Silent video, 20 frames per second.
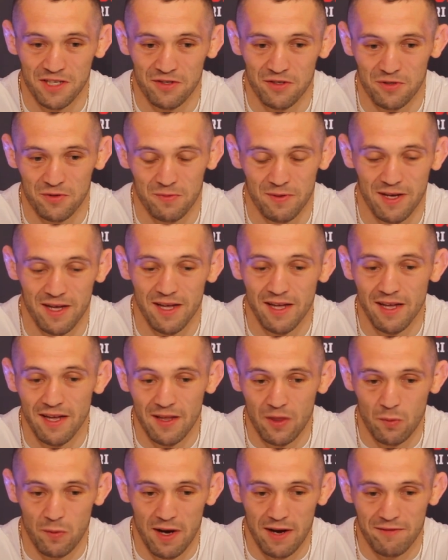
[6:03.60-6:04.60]
just with
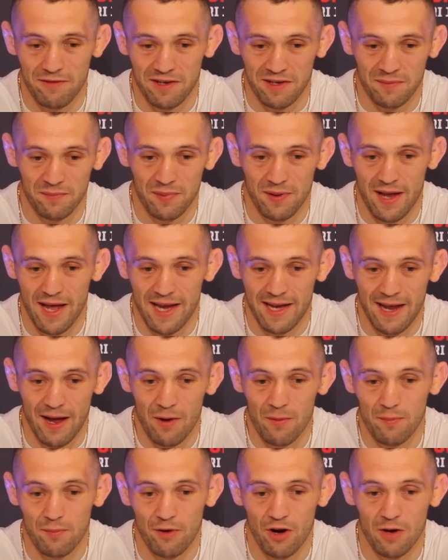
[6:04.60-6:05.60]
the way everything played
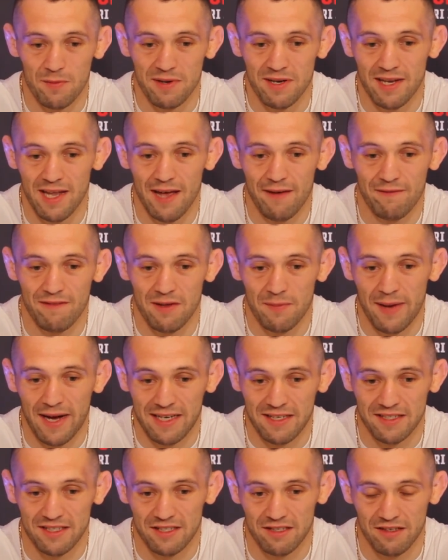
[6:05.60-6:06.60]
out, but I'll be definitely
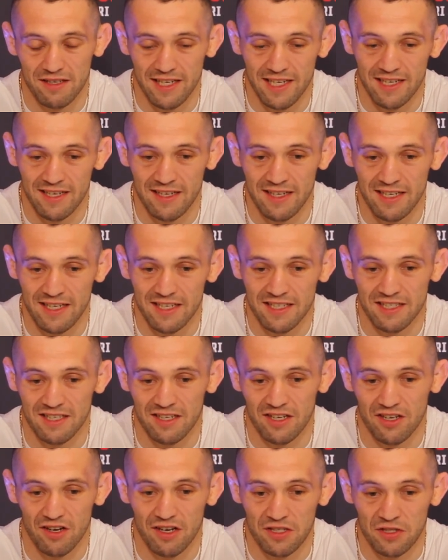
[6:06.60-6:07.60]
back to Said and Ilias and
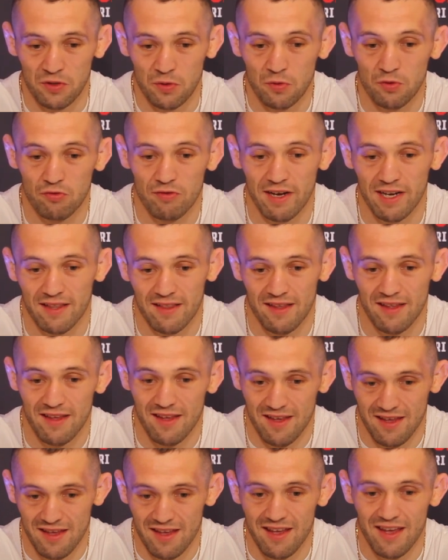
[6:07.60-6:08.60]
the guys in Utrecht
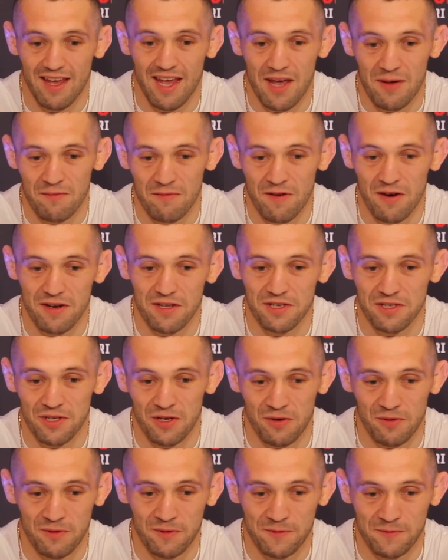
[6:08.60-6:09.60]
very
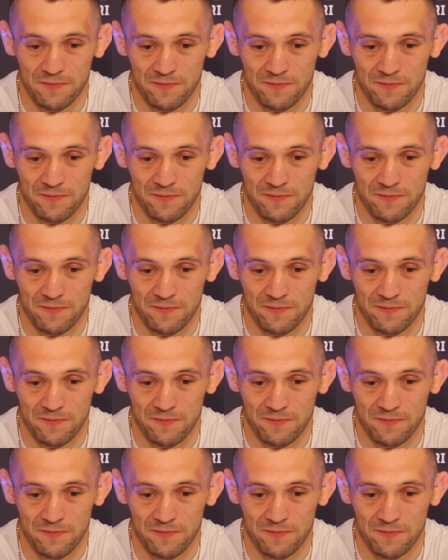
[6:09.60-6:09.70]
soon.